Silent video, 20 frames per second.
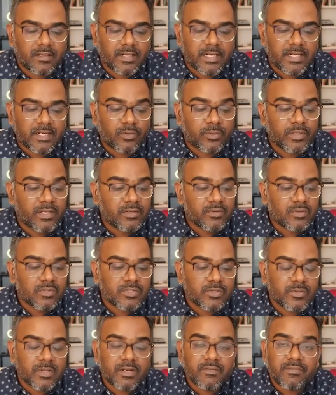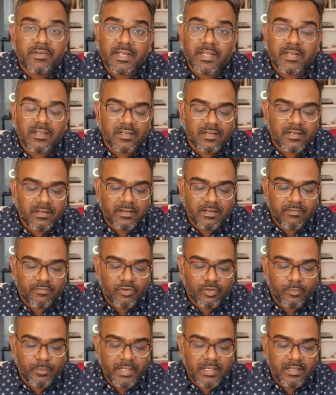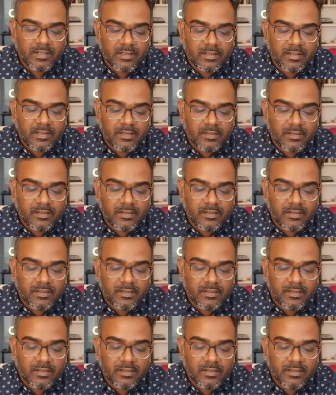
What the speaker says: Right now, here also you could have taken a clear F&O bet.